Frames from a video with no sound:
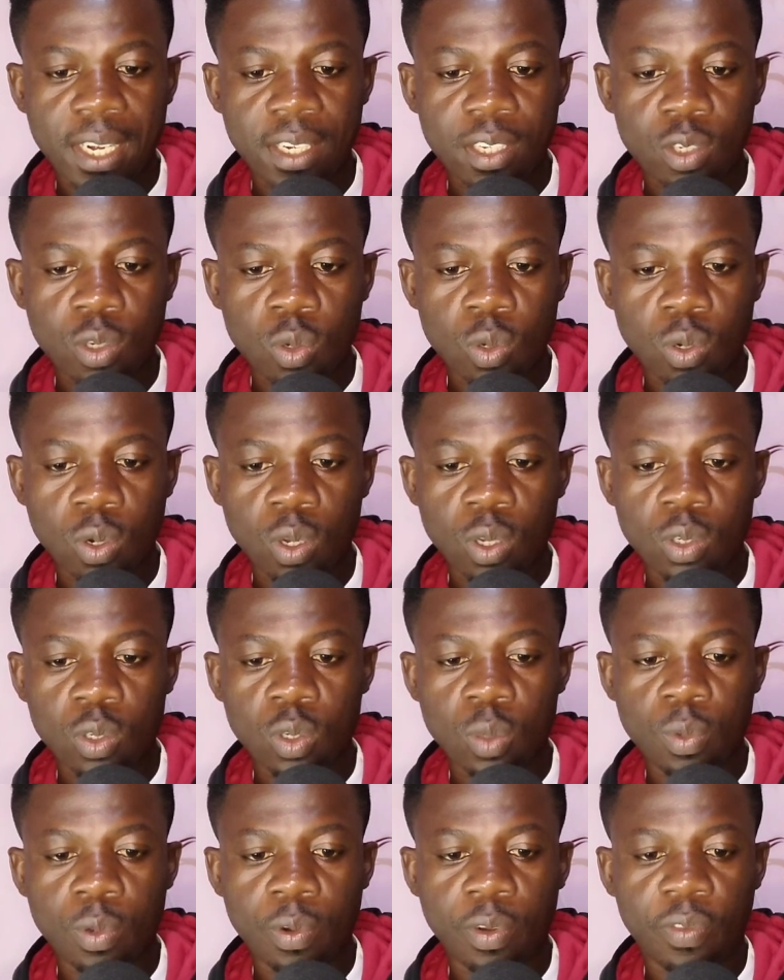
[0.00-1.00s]
this could
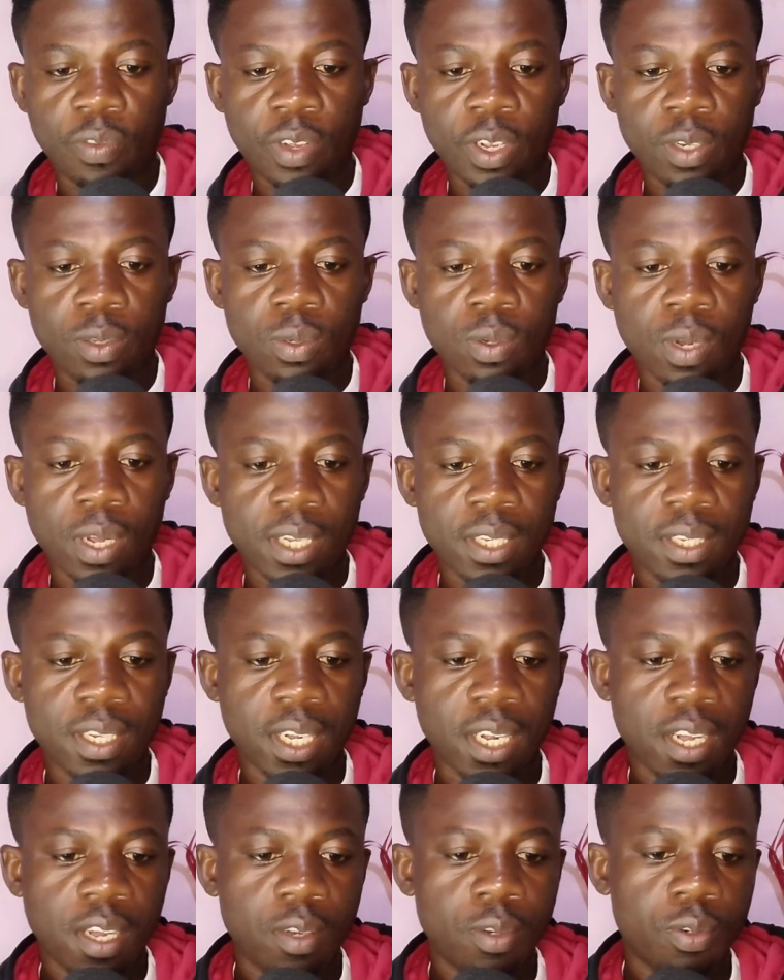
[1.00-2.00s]
also be referred to as the
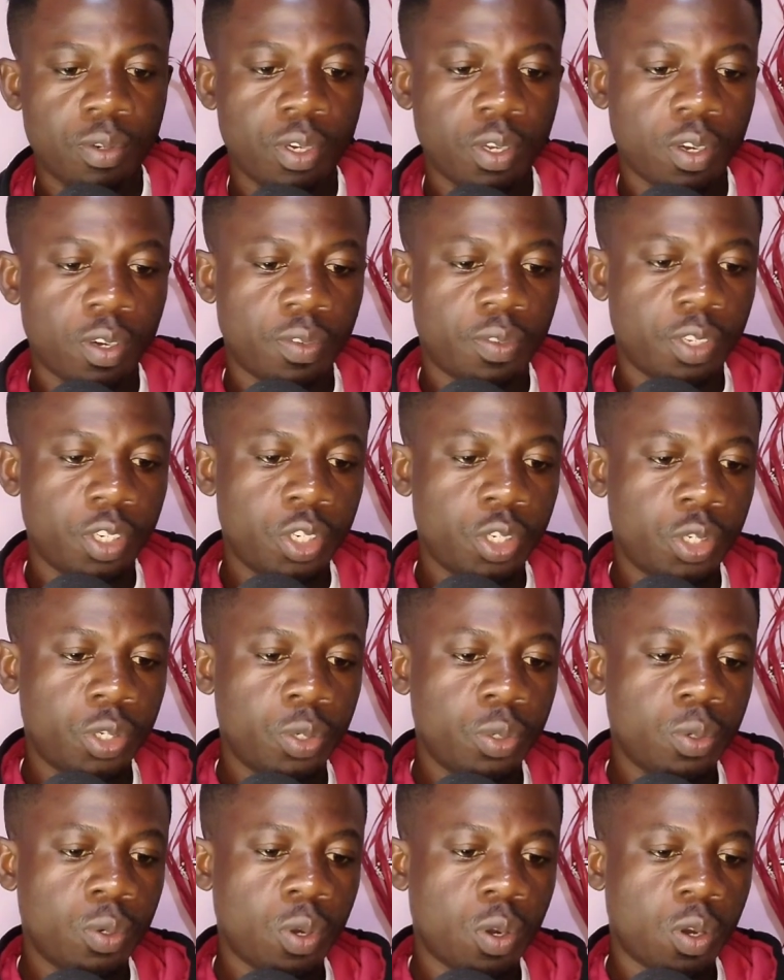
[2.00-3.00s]
country of
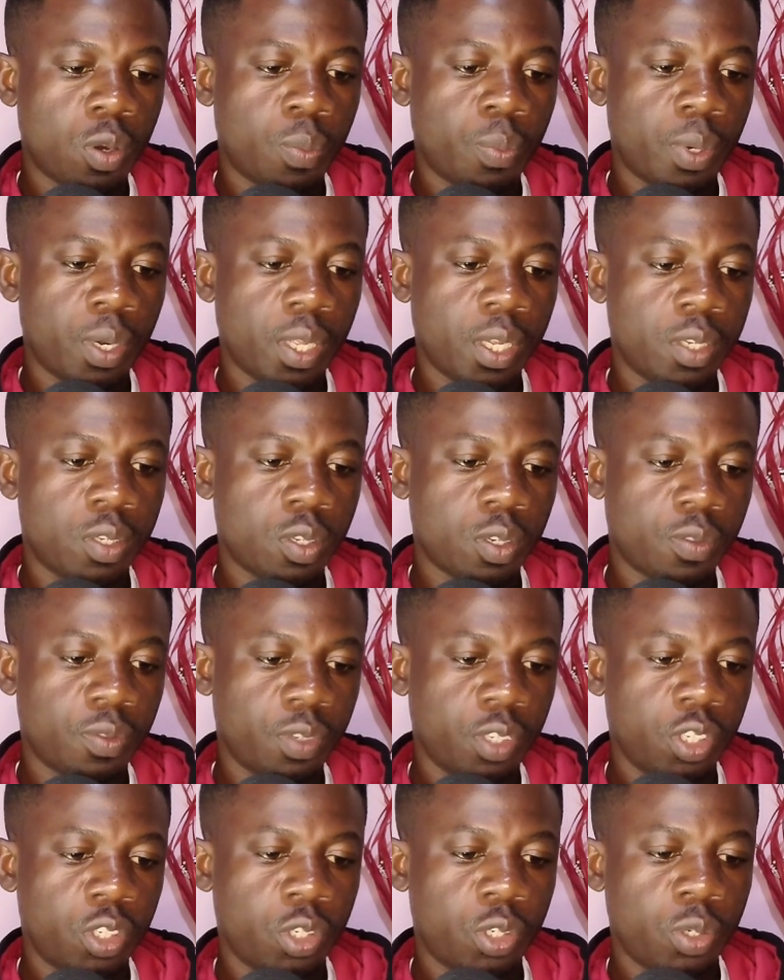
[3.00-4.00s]
issue or place of
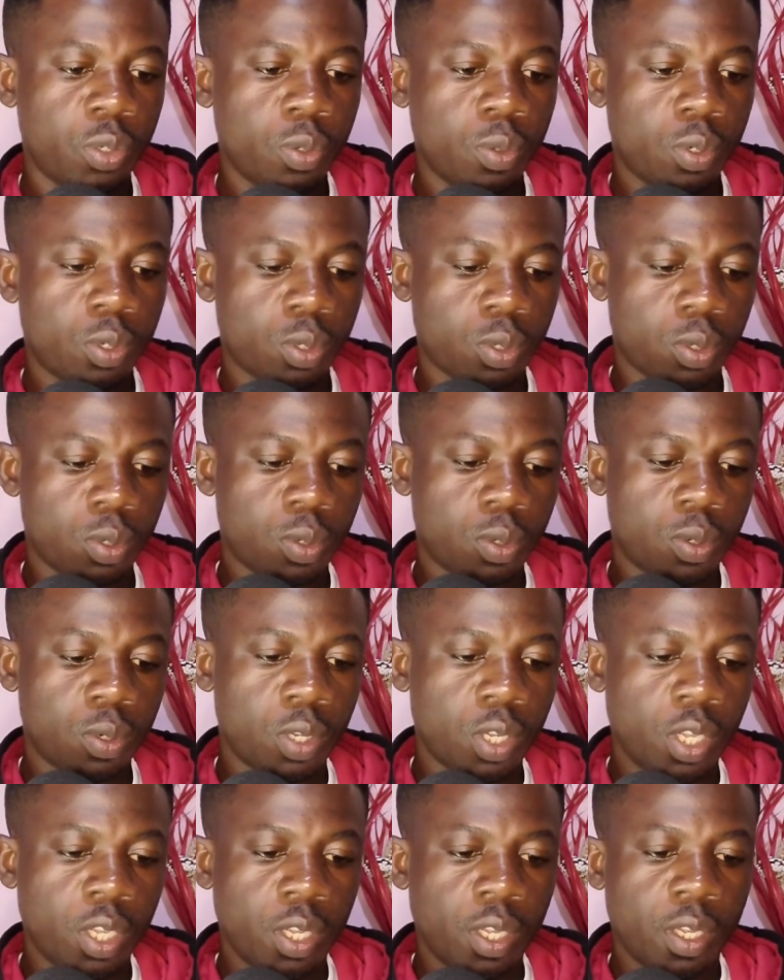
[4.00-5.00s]
issue. So
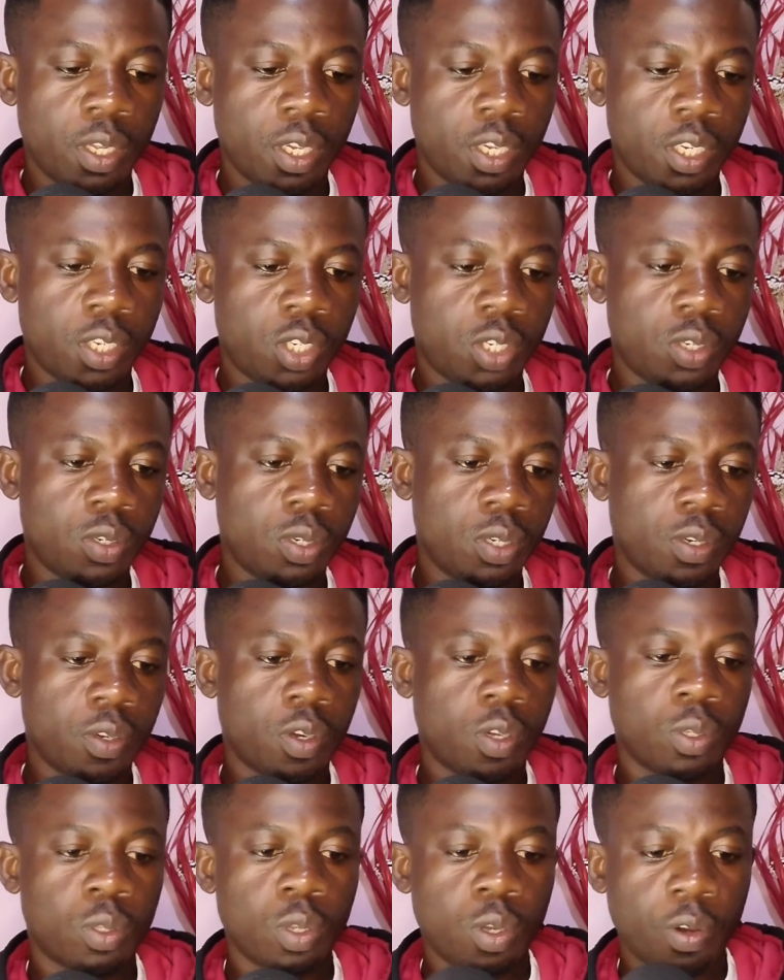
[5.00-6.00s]
issuing
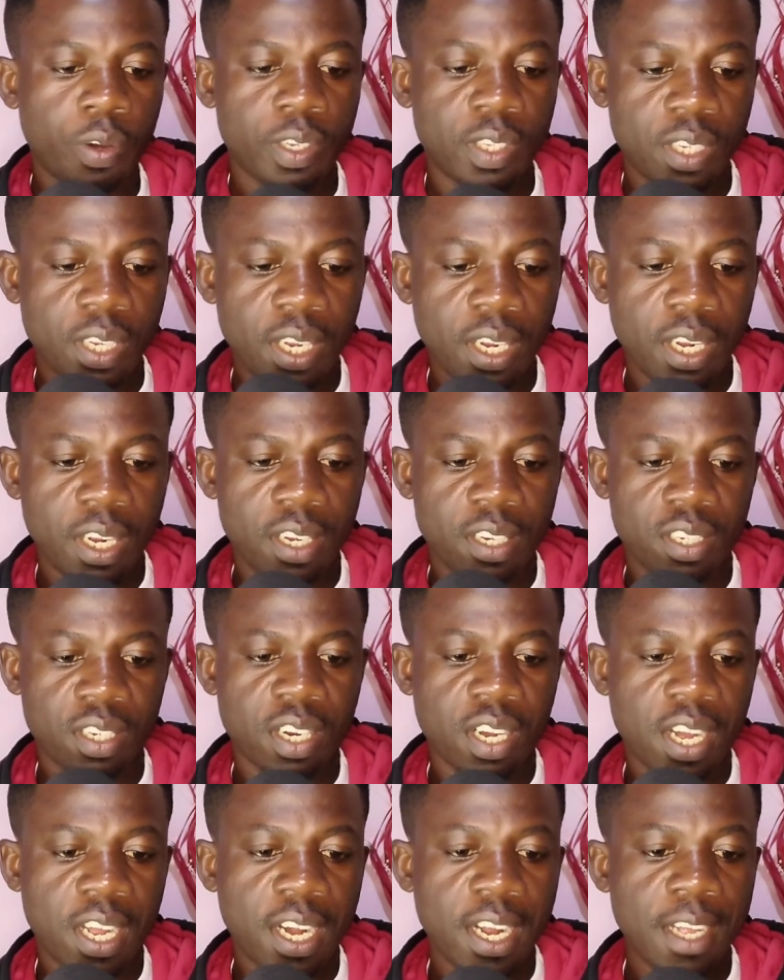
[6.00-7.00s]
authority is
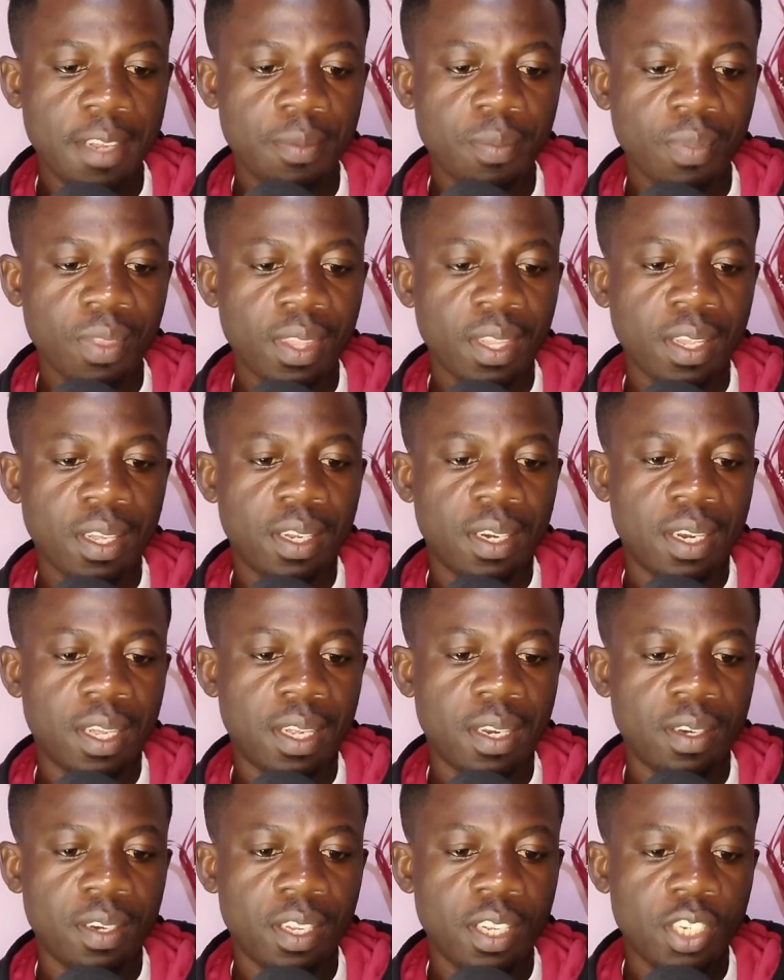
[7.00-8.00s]
Ghana.
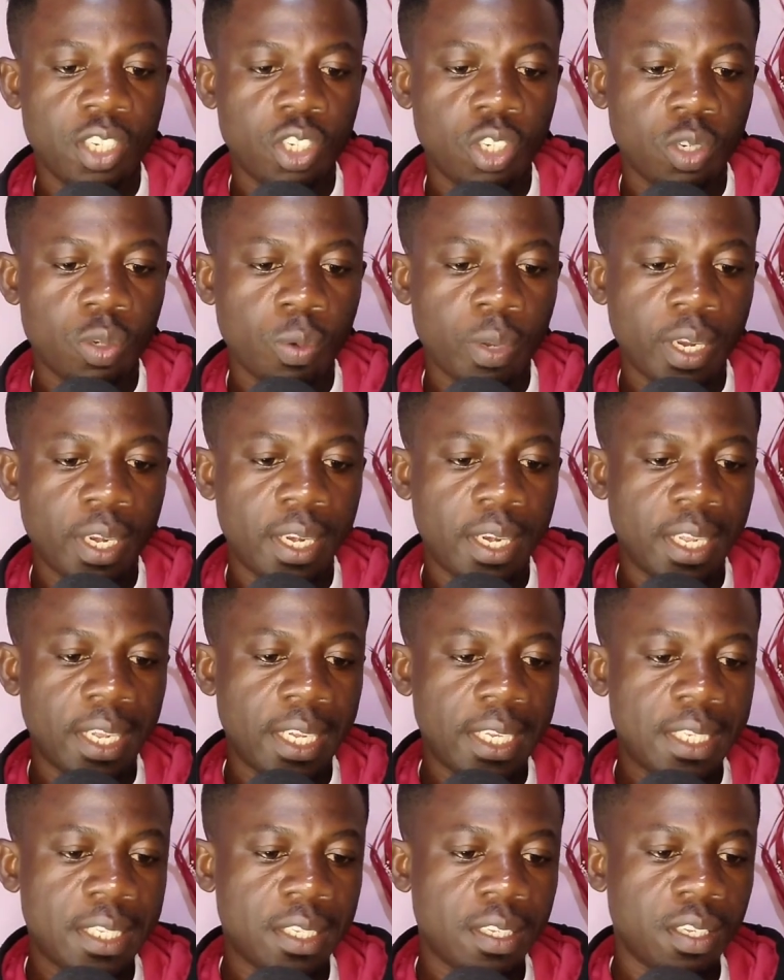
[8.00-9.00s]
Then issuing
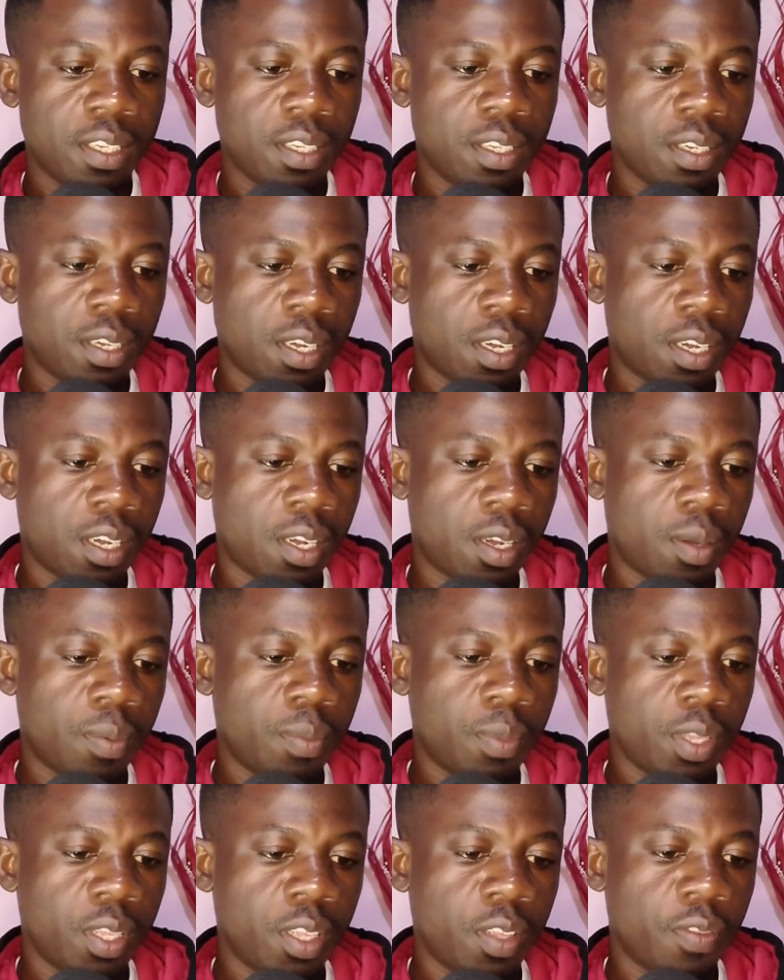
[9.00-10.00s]
date,
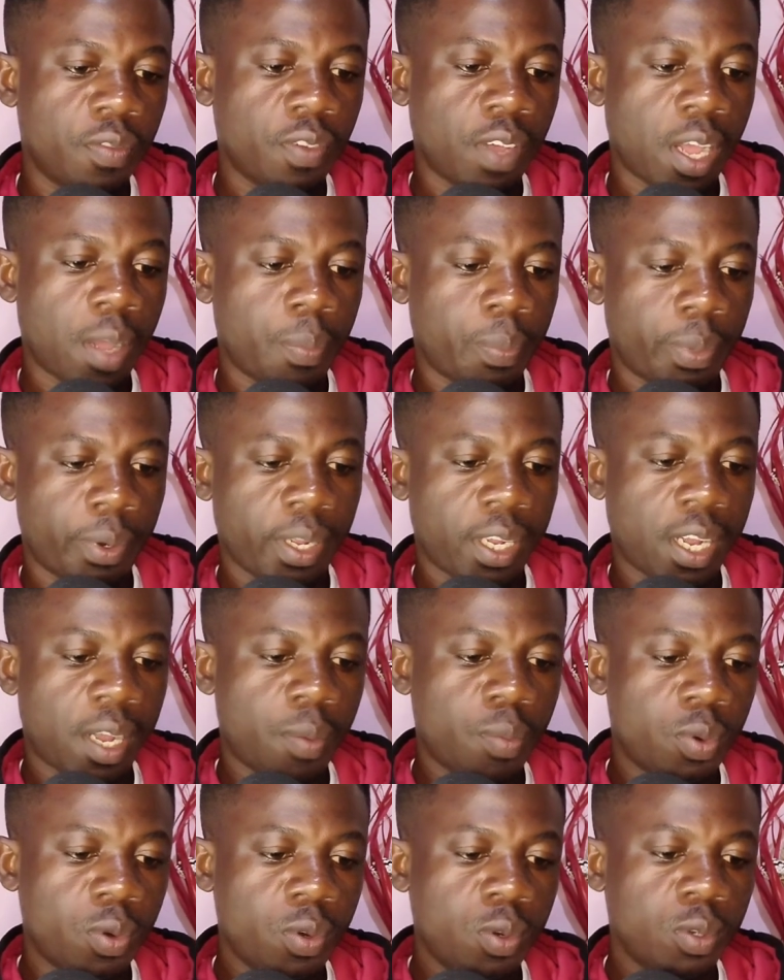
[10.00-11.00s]
if
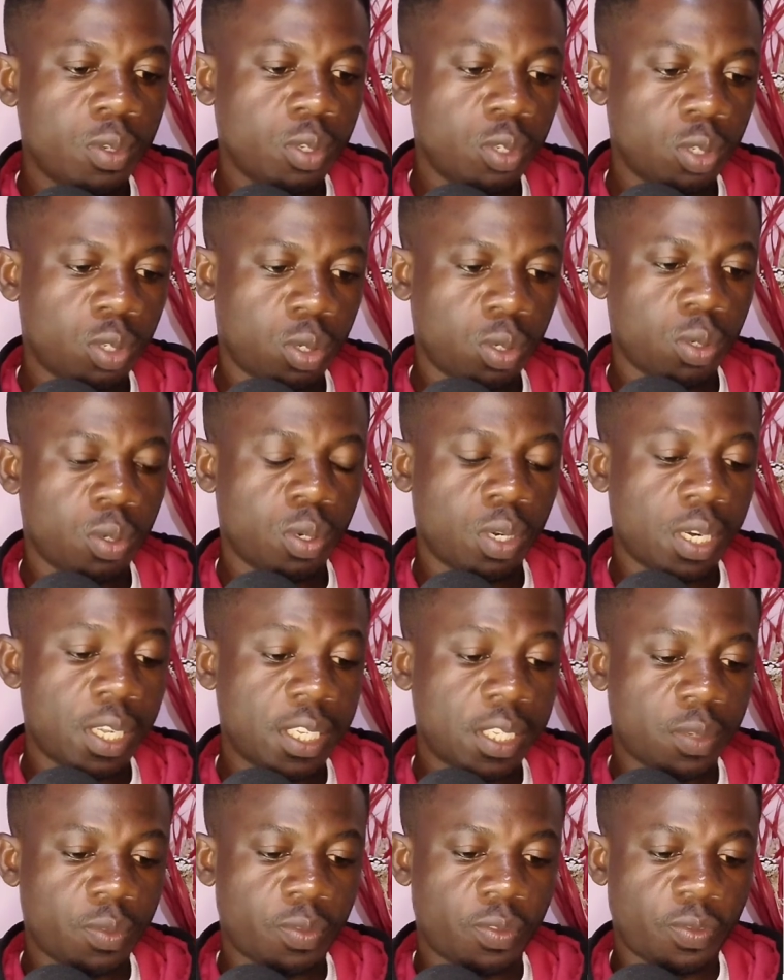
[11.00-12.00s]
applicable. So
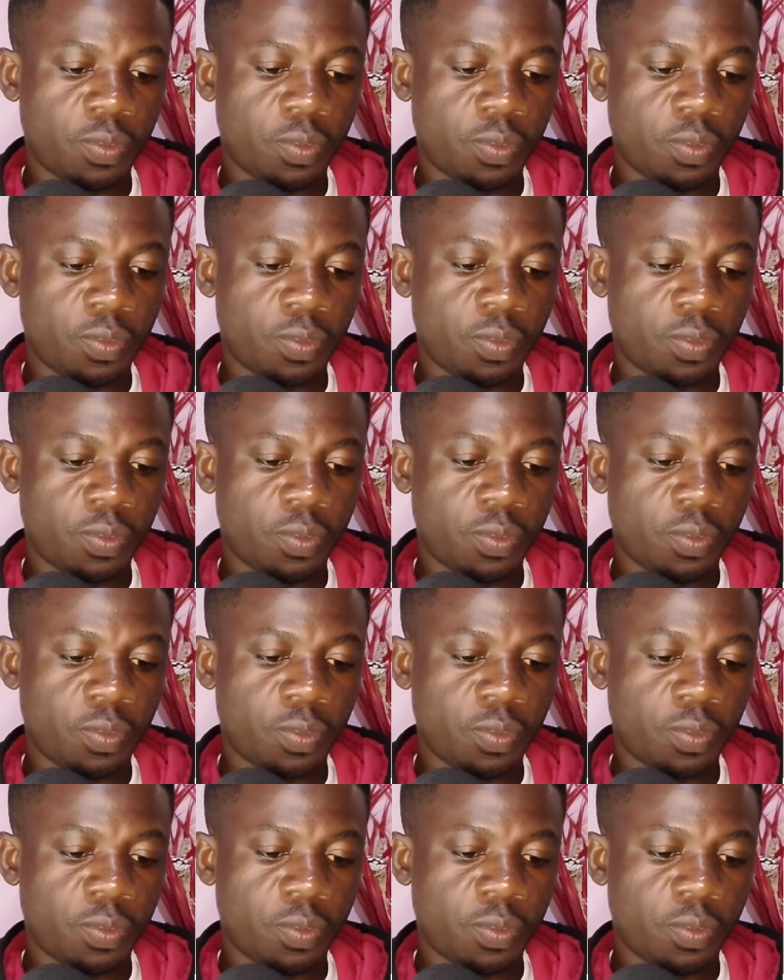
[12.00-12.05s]
let's